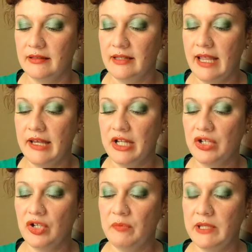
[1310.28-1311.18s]
and it
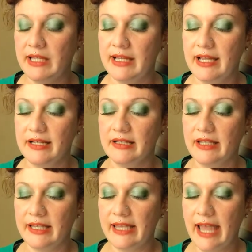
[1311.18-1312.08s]
could be kind of
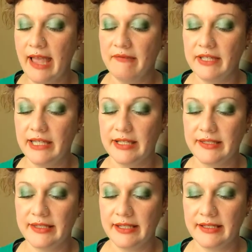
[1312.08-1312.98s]
like having that
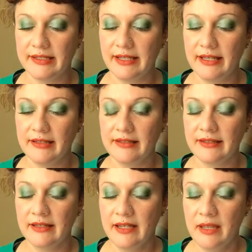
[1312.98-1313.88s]
sixth sense.
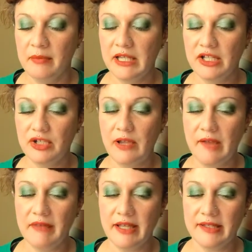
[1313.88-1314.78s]
Because you
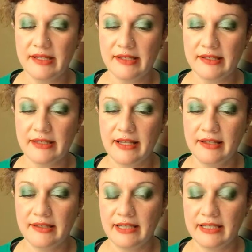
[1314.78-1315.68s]
have that sixth
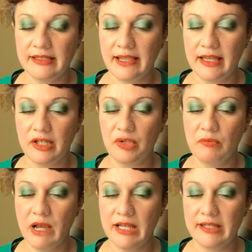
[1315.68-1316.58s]
sense, it's like you
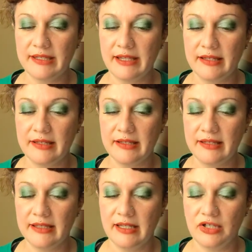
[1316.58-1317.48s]
might sense
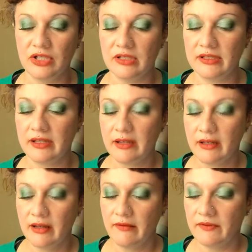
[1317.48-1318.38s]
intentions
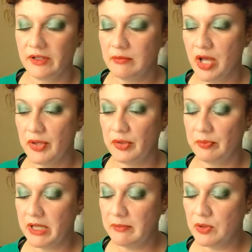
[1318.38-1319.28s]
from other
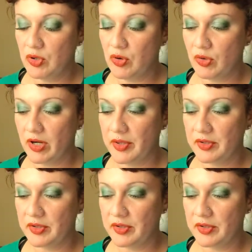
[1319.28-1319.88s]
people or other